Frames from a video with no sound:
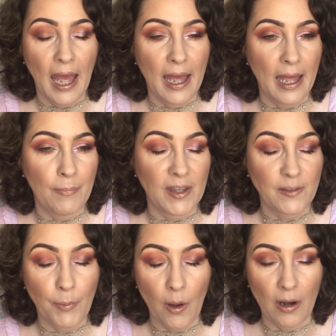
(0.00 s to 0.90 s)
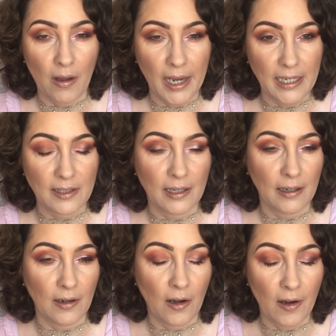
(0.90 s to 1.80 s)
the spotlight
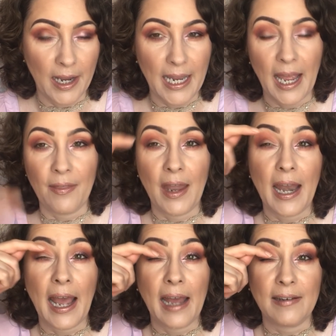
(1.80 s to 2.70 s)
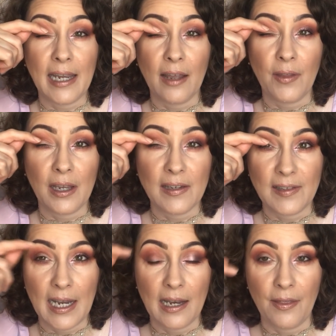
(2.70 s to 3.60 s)
eye and then adding the
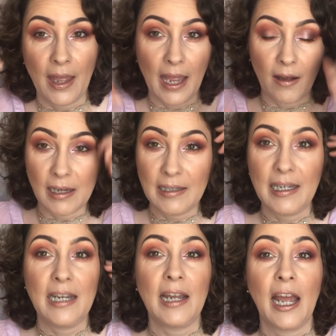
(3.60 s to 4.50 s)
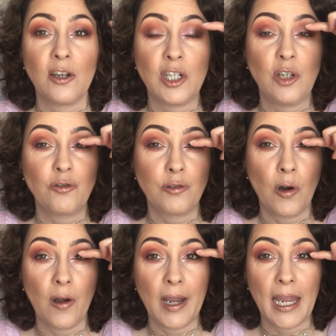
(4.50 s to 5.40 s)
concealer there. I did actually
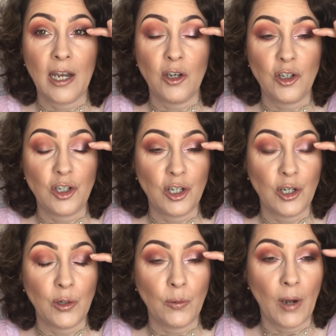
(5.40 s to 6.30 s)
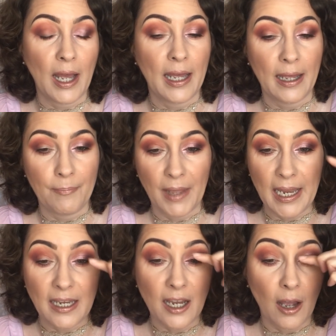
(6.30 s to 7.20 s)
try and do
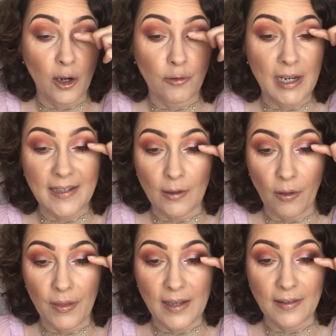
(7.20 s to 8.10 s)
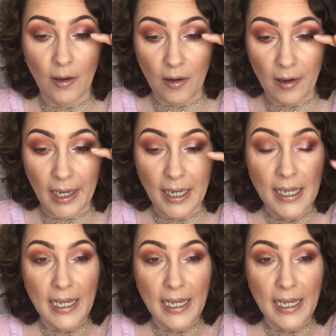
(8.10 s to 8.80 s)
a cut crease on this eye